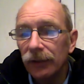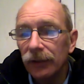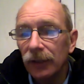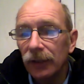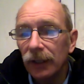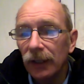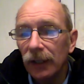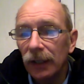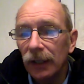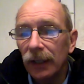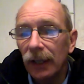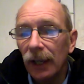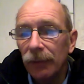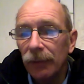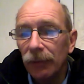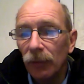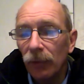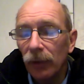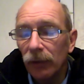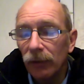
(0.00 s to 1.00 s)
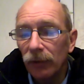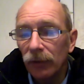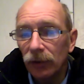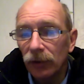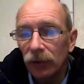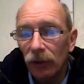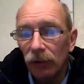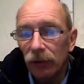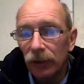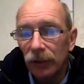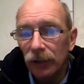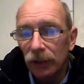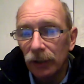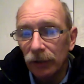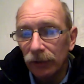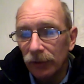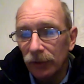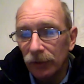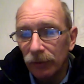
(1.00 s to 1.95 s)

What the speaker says: he came away with a totally different